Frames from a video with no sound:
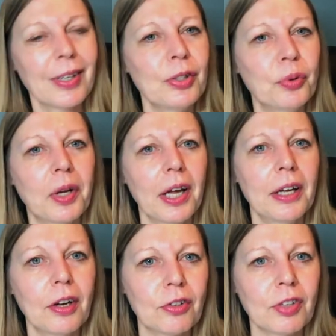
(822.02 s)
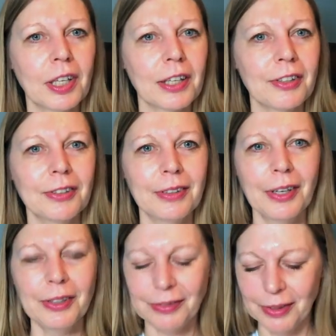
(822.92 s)
UK and Australia
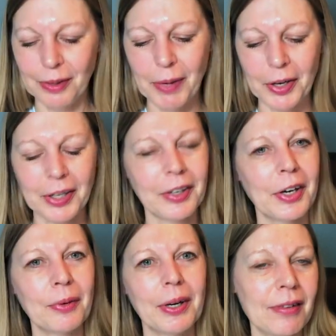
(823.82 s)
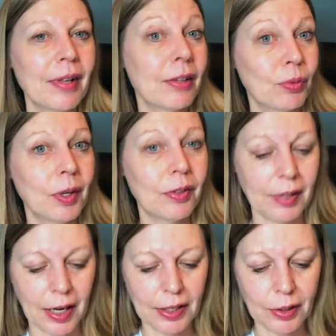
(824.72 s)
and America anyway, so that's worth
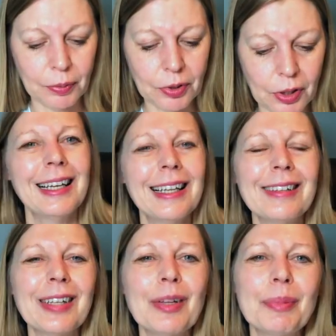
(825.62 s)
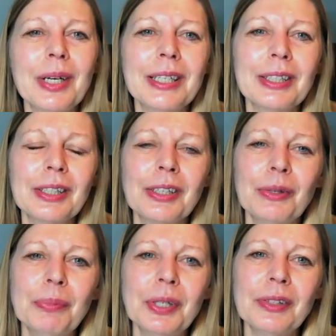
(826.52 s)
signing up to. Let's celebrate
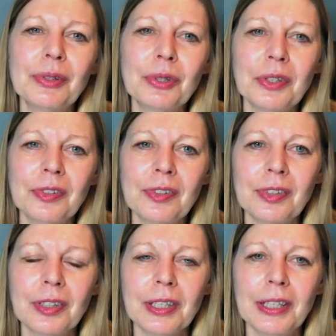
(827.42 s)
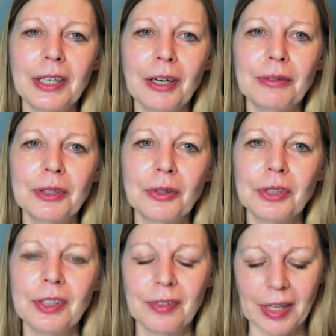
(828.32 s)
companies who consistently offer
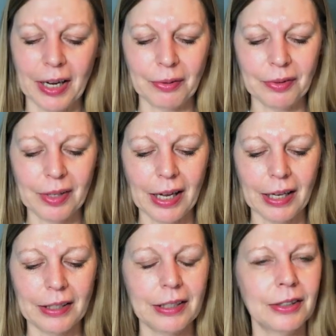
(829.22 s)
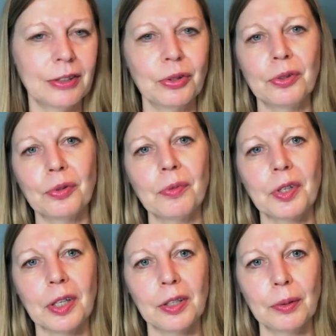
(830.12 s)
good discounts and are doing
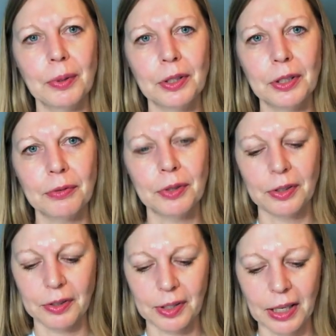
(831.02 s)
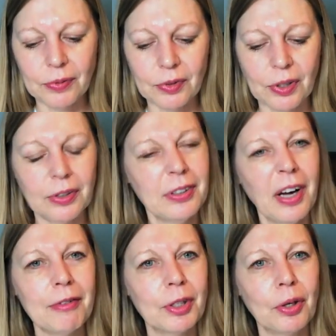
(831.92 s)
something a little bit differently. So
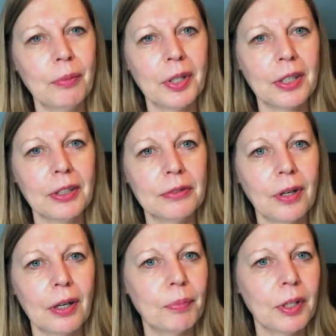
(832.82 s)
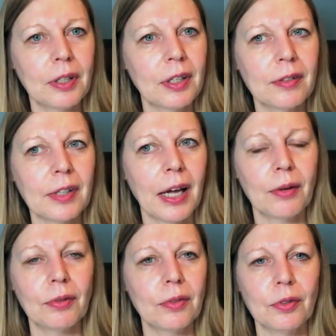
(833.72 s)
not every company can afford big
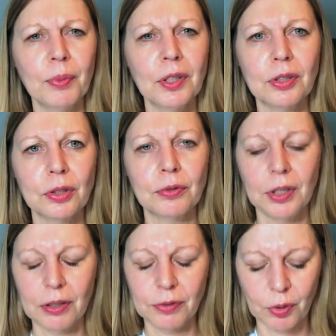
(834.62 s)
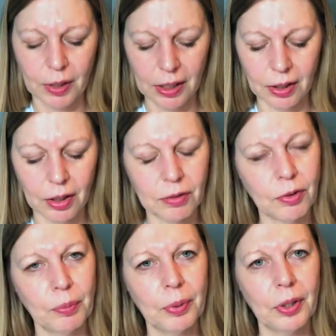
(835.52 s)
discounts. It's been a tough year for quite a lot
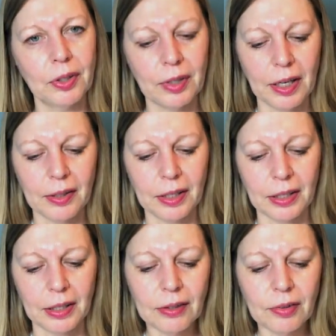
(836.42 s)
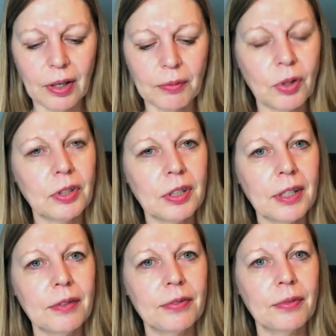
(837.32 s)
of companies, I think. So I'm going to
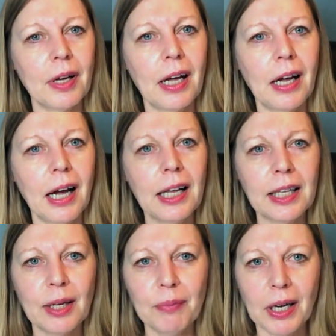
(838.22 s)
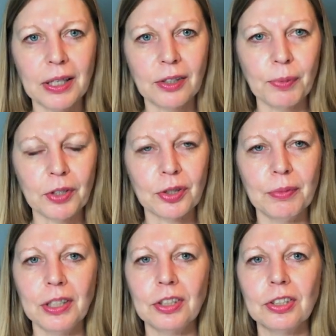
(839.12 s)
give Ellie and Mac a special
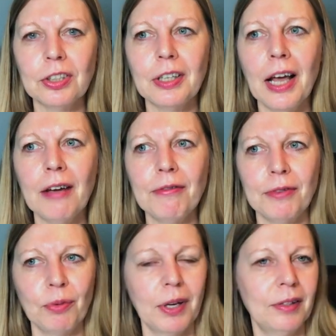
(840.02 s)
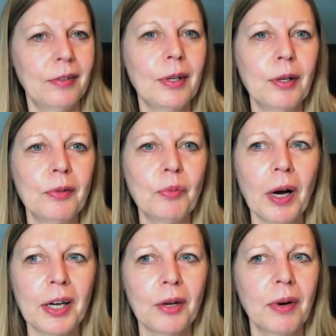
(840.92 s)
mention every Wednesday,
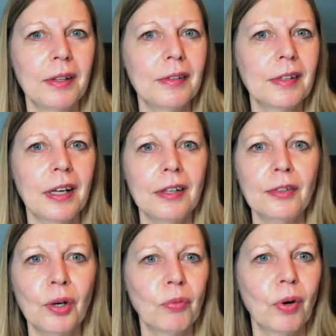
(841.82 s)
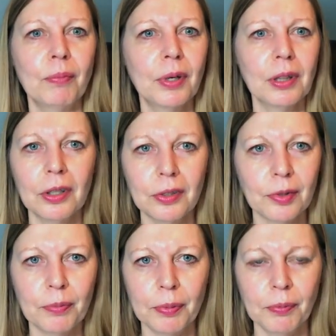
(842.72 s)
Wacky Wednesdays, not one but loads of